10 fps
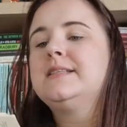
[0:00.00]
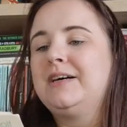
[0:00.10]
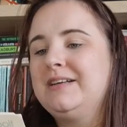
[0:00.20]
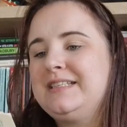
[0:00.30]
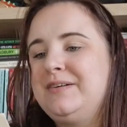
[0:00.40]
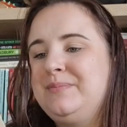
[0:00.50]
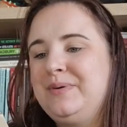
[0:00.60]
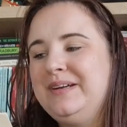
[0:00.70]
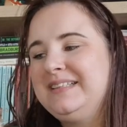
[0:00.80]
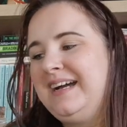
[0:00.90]
So at some
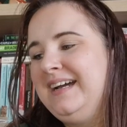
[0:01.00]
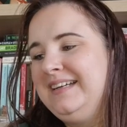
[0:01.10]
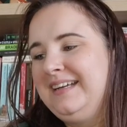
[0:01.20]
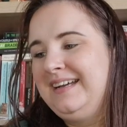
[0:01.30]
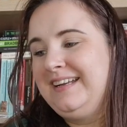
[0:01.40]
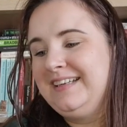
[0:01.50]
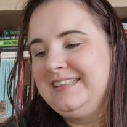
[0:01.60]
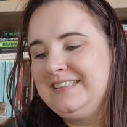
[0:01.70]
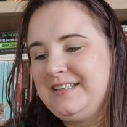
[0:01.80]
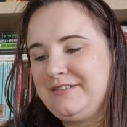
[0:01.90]
point, I liked
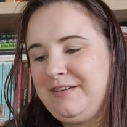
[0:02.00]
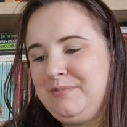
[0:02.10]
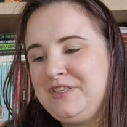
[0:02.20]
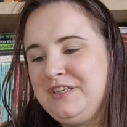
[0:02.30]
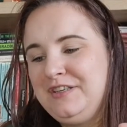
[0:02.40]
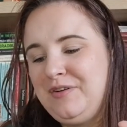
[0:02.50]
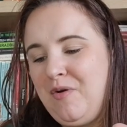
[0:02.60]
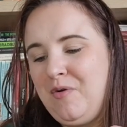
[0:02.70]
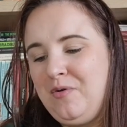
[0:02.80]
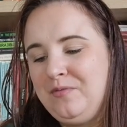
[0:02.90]
his description
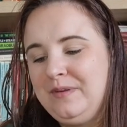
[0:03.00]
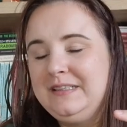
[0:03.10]
of